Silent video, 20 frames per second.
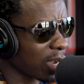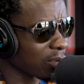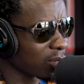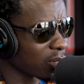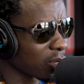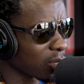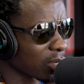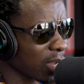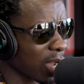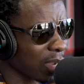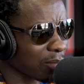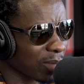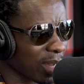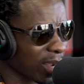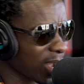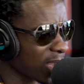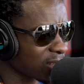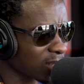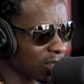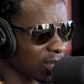Know? You know, I,
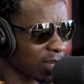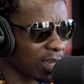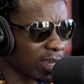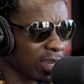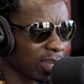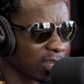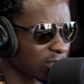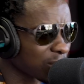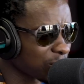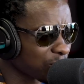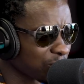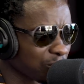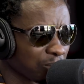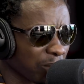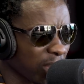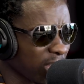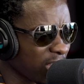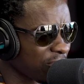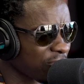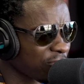like I said, kids
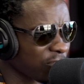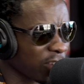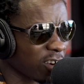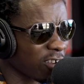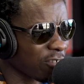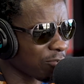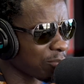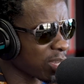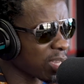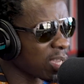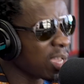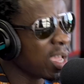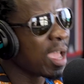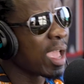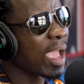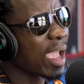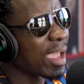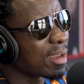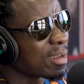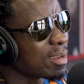made fun of me.
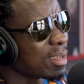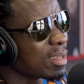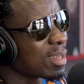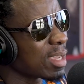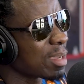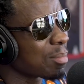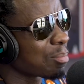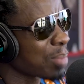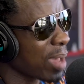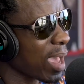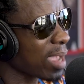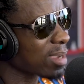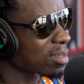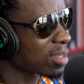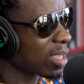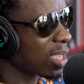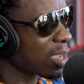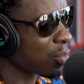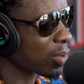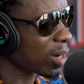And, and and back
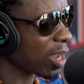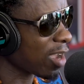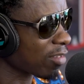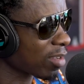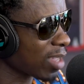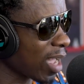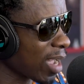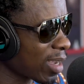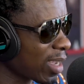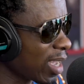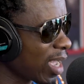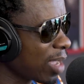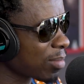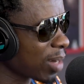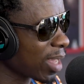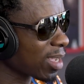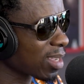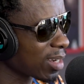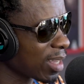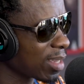then when I I came
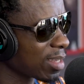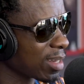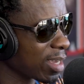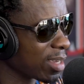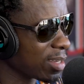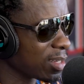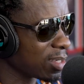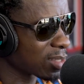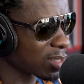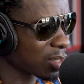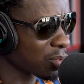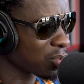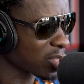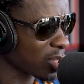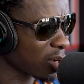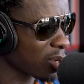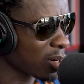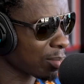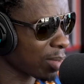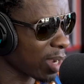like late 80s, it was
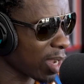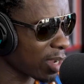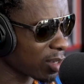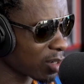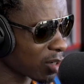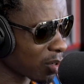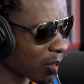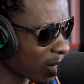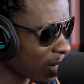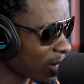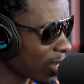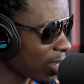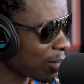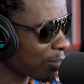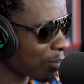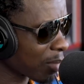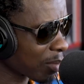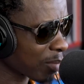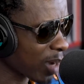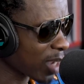all about, you know,
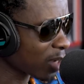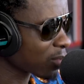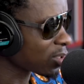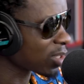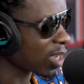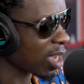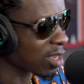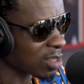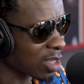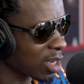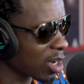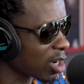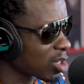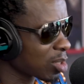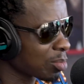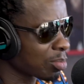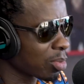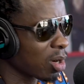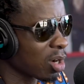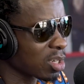Michael Jackson, El
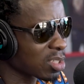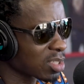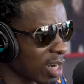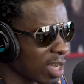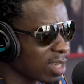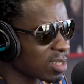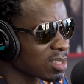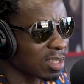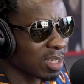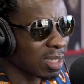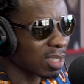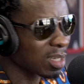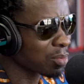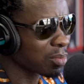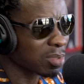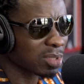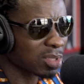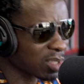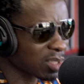DeBarge, light skin. It was